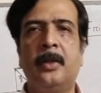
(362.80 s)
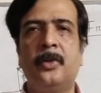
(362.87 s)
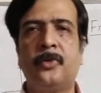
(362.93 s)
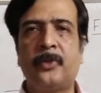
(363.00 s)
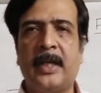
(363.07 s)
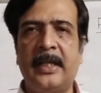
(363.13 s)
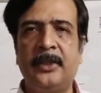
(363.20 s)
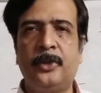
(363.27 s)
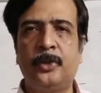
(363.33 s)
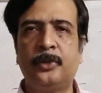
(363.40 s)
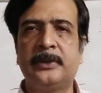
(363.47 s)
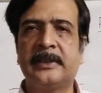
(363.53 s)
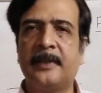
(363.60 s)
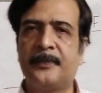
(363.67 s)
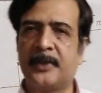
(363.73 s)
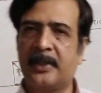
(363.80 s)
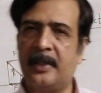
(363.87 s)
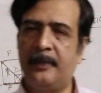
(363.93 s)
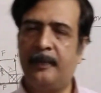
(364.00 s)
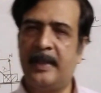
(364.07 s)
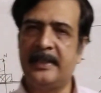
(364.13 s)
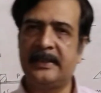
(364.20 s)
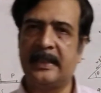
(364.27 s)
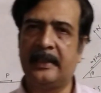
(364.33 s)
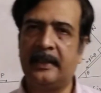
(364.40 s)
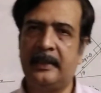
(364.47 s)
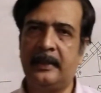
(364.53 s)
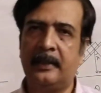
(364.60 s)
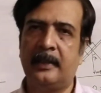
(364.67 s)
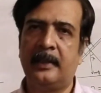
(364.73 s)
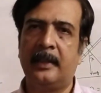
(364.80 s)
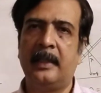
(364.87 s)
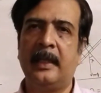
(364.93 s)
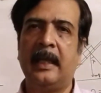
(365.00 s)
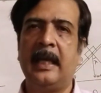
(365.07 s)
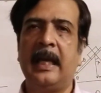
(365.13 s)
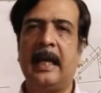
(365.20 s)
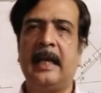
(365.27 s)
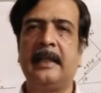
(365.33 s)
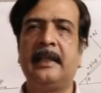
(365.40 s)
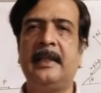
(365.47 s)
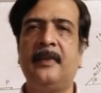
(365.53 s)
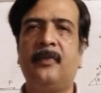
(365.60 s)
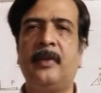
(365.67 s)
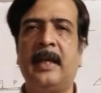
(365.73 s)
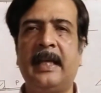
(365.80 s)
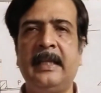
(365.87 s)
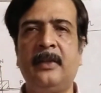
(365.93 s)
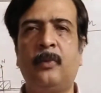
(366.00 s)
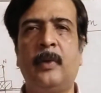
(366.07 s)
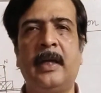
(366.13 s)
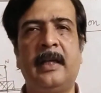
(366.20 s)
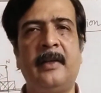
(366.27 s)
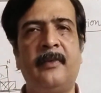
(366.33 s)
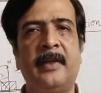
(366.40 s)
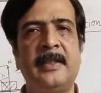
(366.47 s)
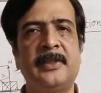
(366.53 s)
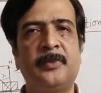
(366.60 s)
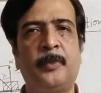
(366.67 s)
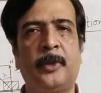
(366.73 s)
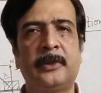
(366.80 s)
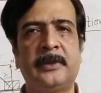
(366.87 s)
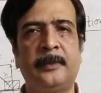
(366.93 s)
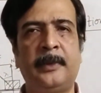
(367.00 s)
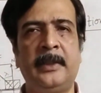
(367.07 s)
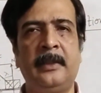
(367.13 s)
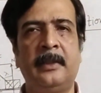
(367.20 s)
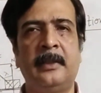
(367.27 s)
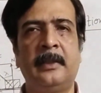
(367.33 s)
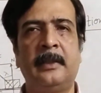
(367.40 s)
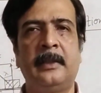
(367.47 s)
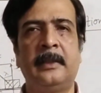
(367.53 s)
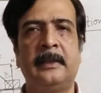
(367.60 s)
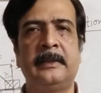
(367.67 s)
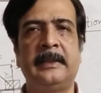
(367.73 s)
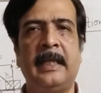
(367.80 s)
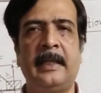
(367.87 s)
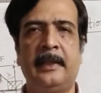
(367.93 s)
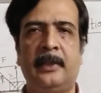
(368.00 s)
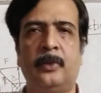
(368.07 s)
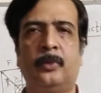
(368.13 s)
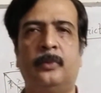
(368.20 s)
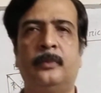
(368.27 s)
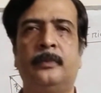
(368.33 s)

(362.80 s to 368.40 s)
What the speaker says: Try to subscribe my channel and give like wherever is possible. Thank you.